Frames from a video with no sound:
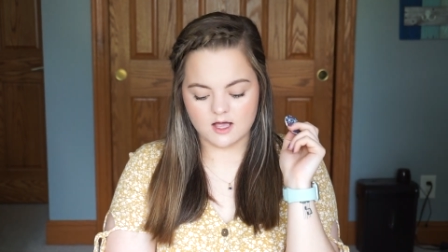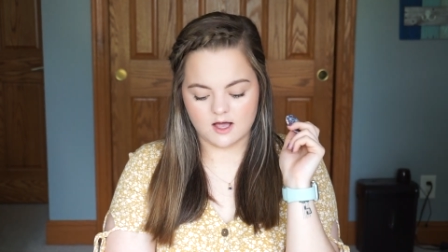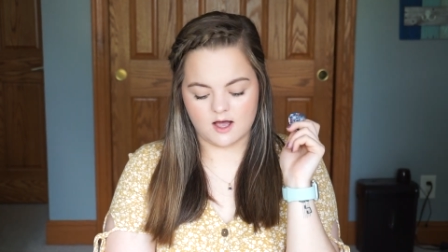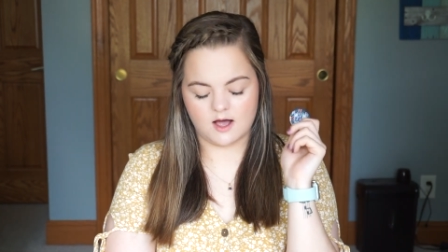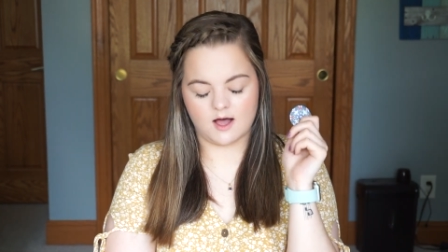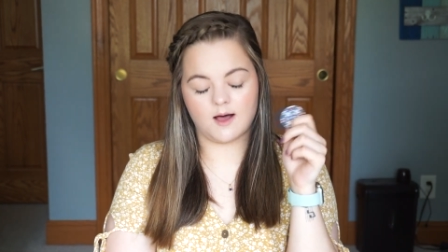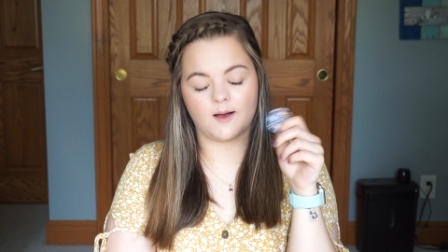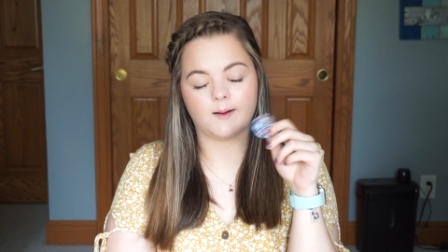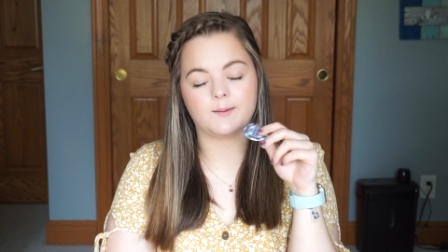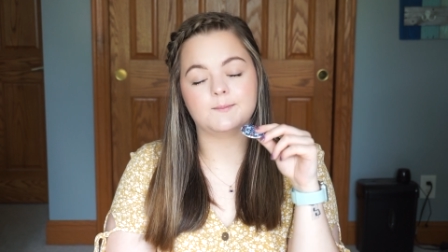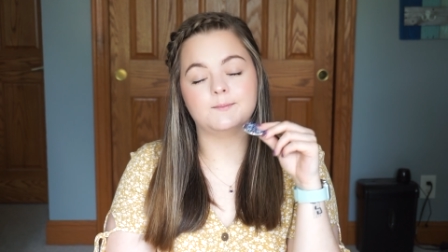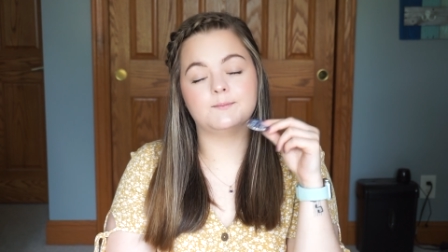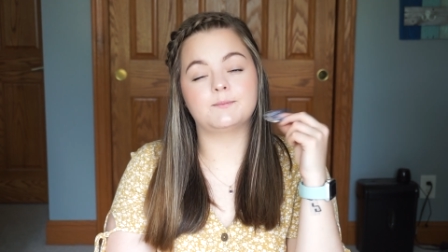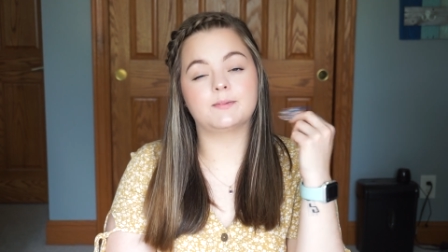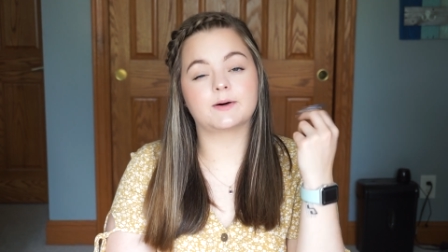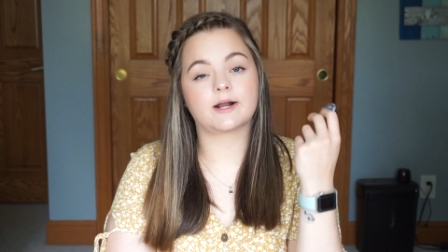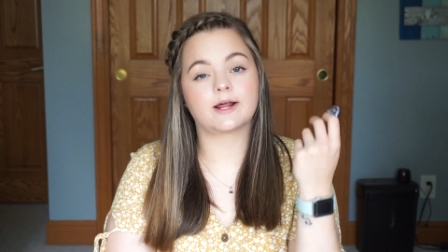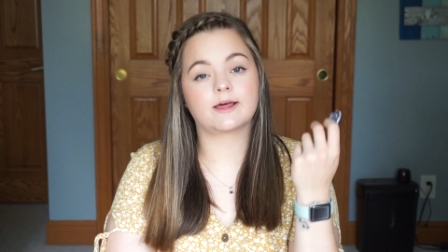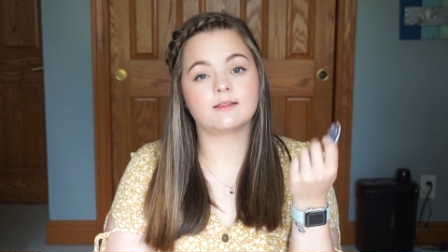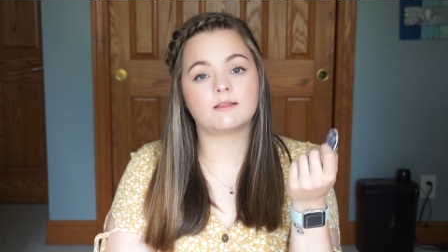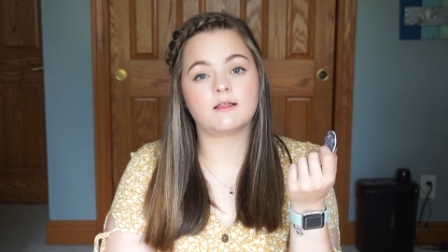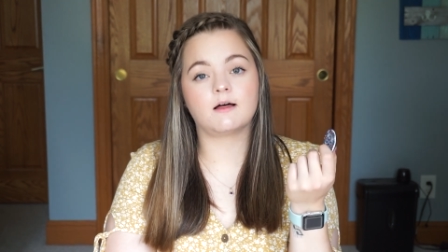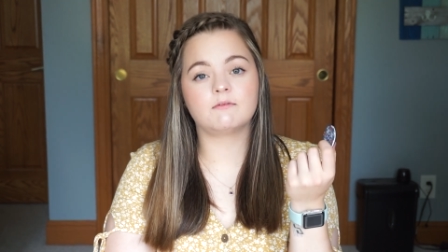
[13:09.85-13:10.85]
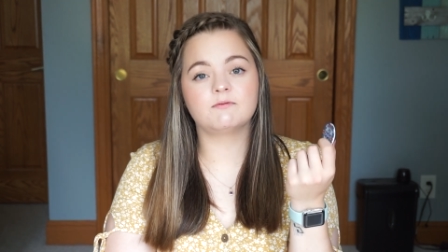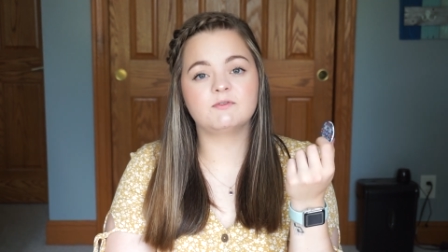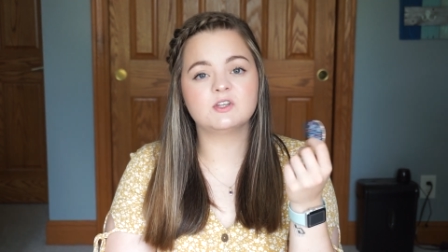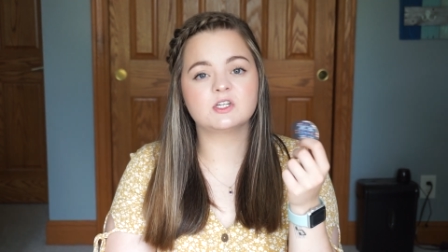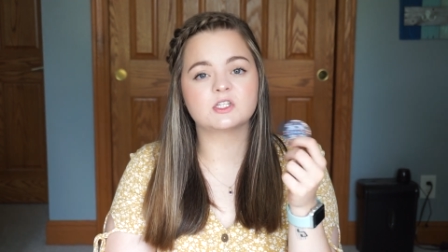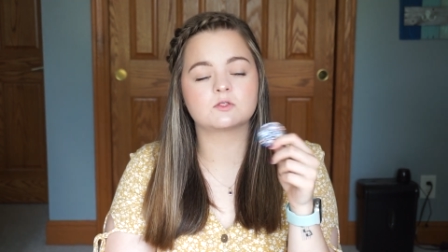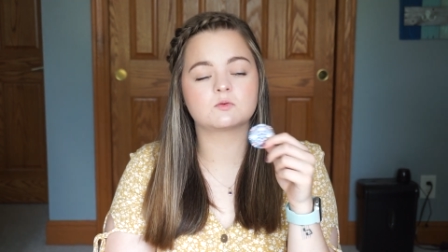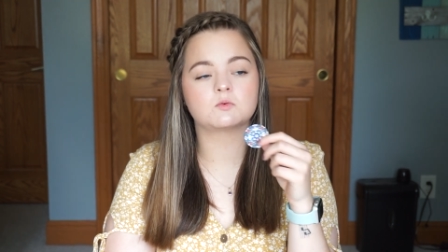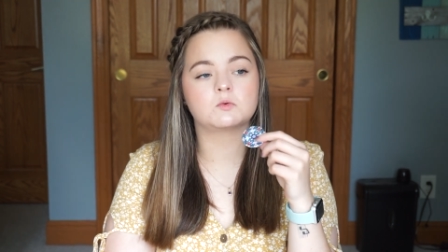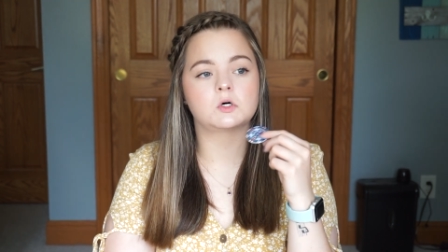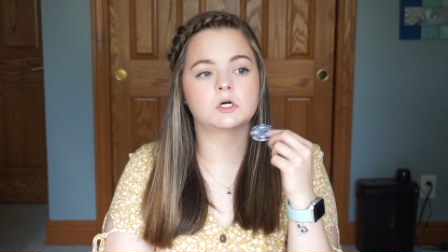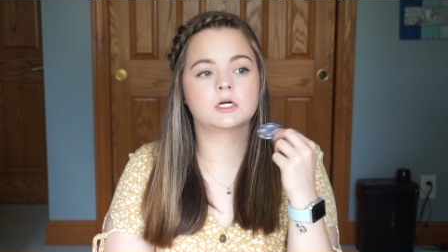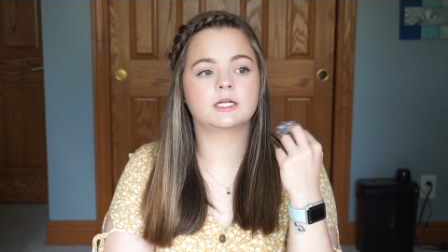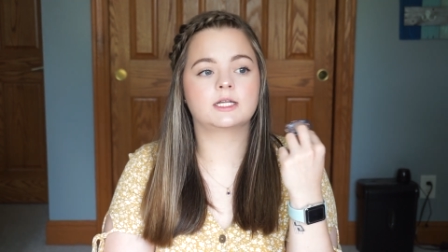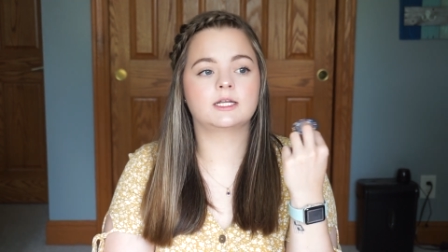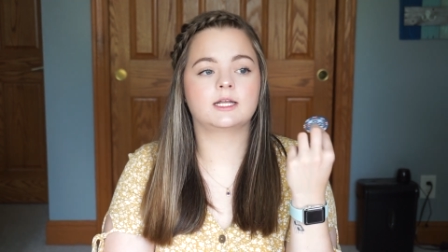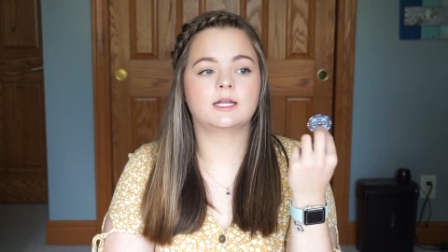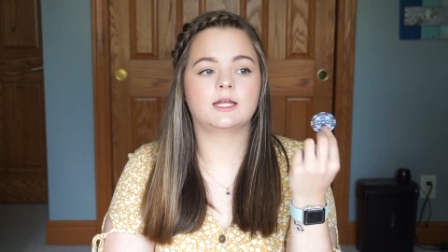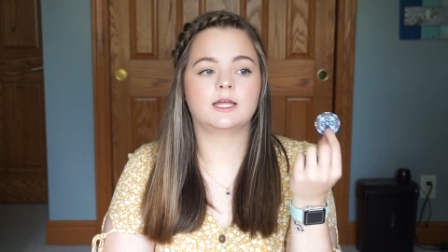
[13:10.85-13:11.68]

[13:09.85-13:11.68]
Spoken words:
But I love this one,